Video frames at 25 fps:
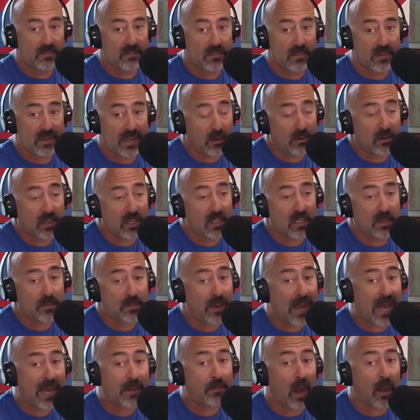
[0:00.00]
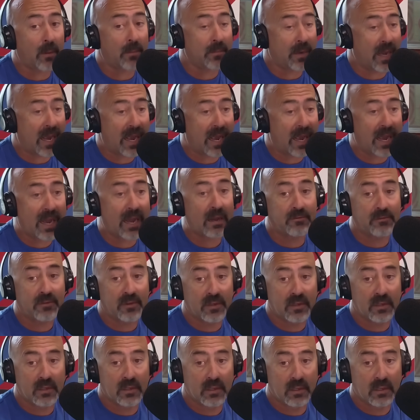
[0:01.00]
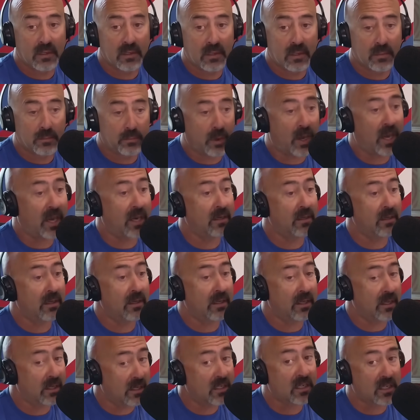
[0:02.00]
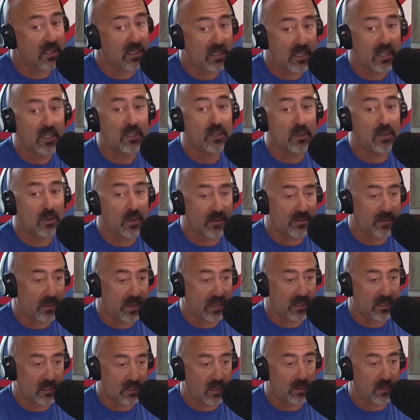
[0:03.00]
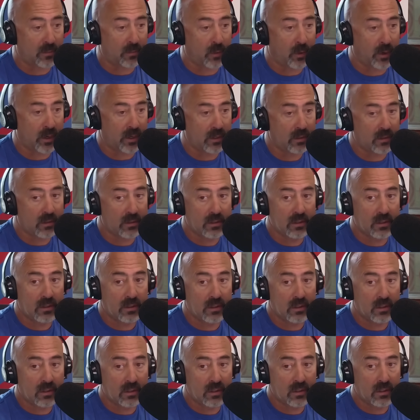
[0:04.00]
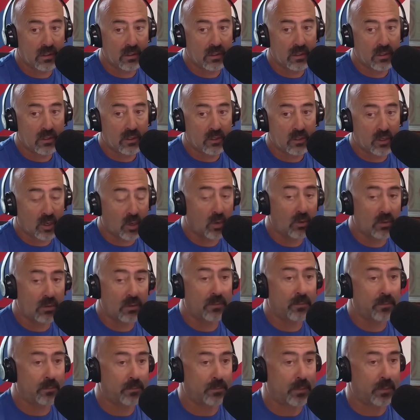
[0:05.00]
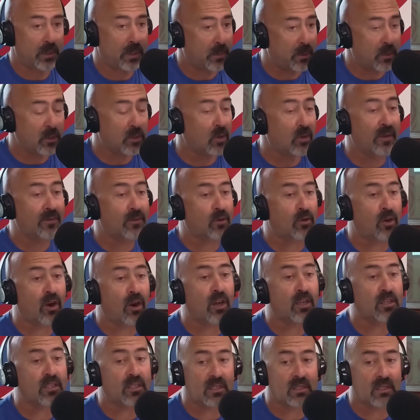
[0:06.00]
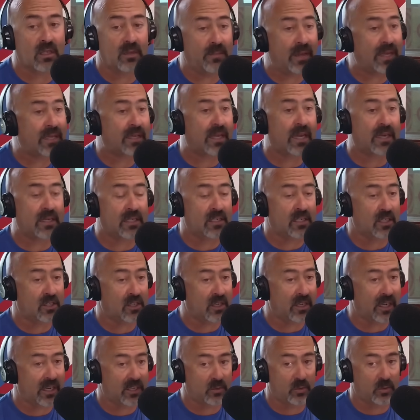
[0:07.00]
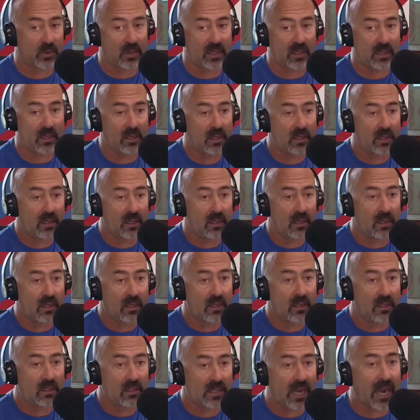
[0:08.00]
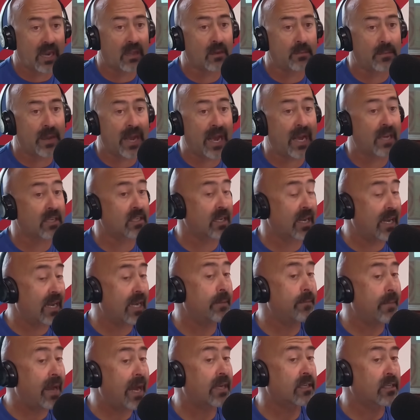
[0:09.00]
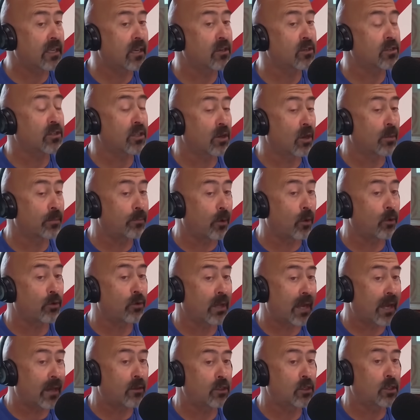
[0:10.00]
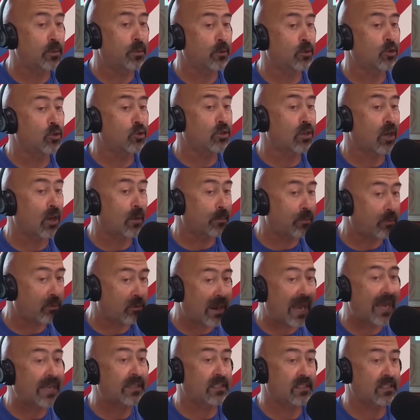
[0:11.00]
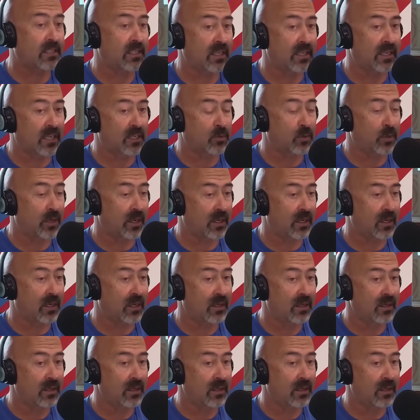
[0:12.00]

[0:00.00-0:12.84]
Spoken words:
I don't think it's a bad problem to have, but it is a decision you have to make at some point. So, but the Bills don't have to cross and make that decision next week. Tyler Bass and Max Harrison are both eligible to start practicing next week.